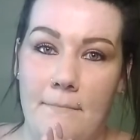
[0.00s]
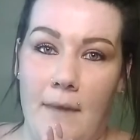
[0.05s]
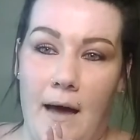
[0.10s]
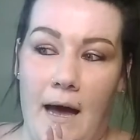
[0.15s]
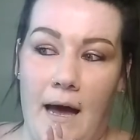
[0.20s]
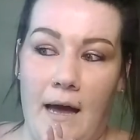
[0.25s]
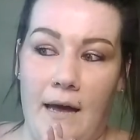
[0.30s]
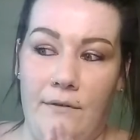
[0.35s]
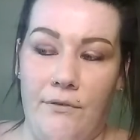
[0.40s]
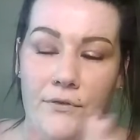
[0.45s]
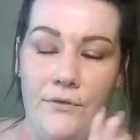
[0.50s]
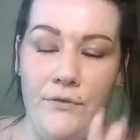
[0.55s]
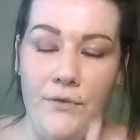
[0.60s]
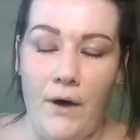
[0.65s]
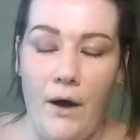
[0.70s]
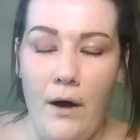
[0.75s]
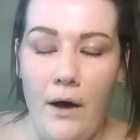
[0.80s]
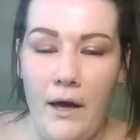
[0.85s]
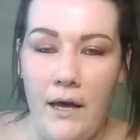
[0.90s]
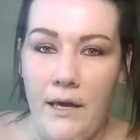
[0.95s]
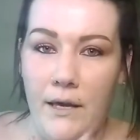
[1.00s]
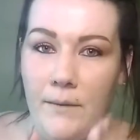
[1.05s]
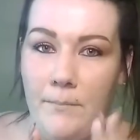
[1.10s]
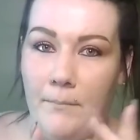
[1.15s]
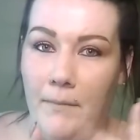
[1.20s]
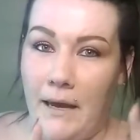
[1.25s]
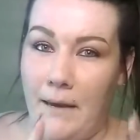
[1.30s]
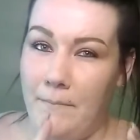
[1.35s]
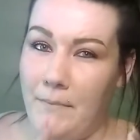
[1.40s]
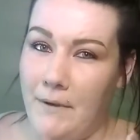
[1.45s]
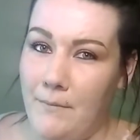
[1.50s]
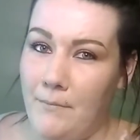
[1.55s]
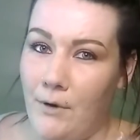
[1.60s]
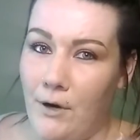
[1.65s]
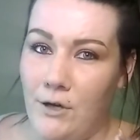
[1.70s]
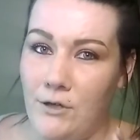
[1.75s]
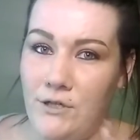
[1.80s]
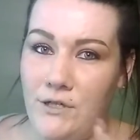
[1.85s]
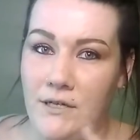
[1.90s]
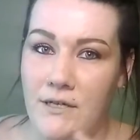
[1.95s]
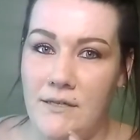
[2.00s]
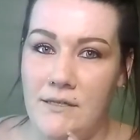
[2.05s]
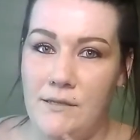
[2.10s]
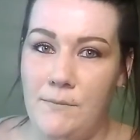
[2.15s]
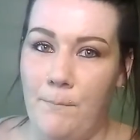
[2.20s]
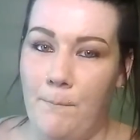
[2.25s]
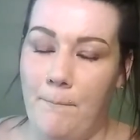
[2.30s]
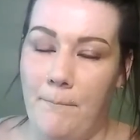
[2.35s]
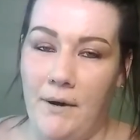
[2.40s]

I thought it might be March's,